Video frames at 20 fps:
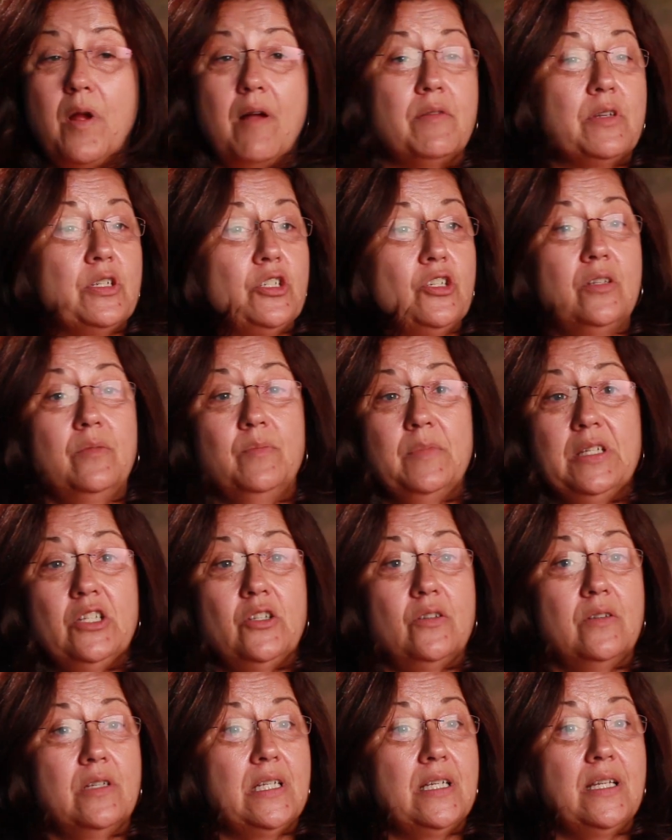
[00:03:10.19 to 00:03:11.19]
probably shouldn't be
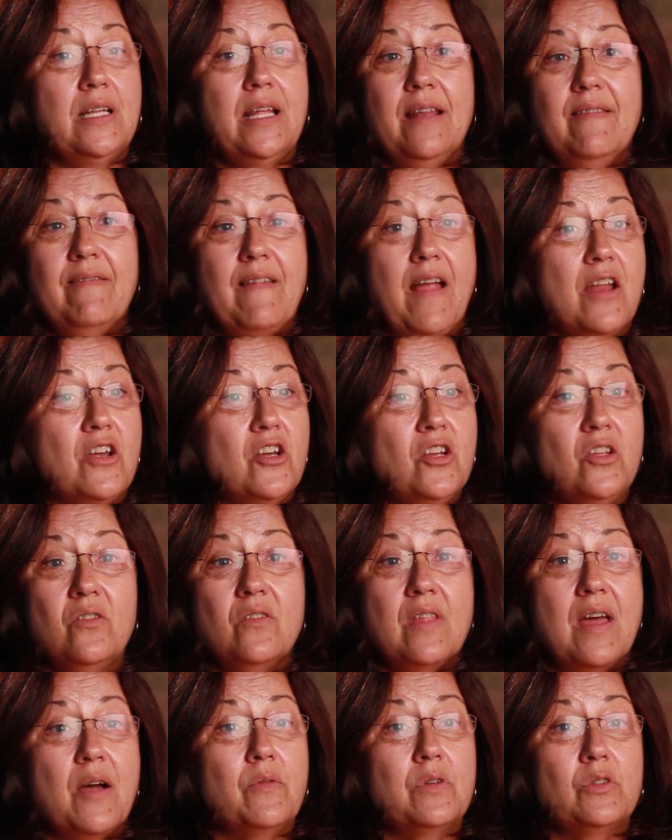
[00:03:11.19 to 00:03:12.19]
doing it. And I knew
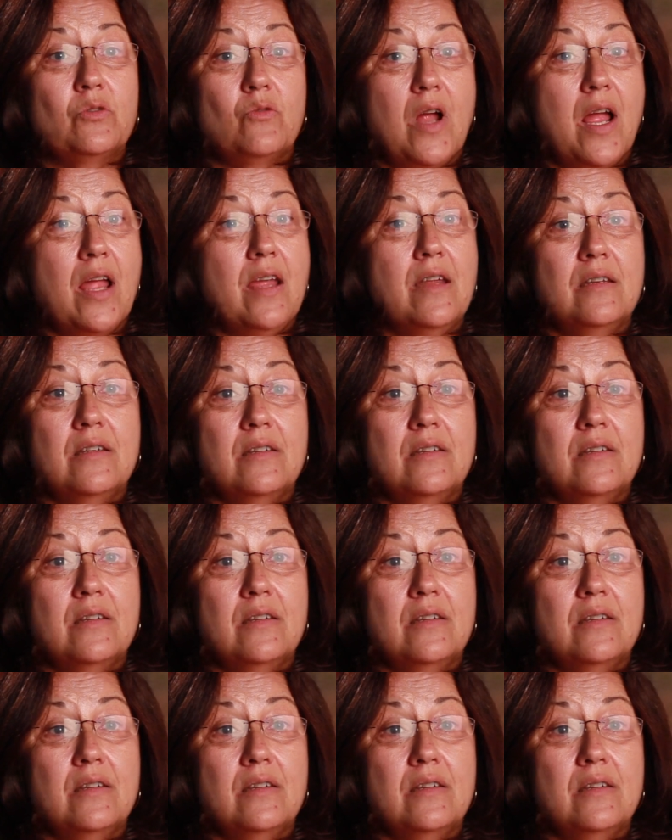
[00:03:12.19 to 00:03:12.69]
that was right.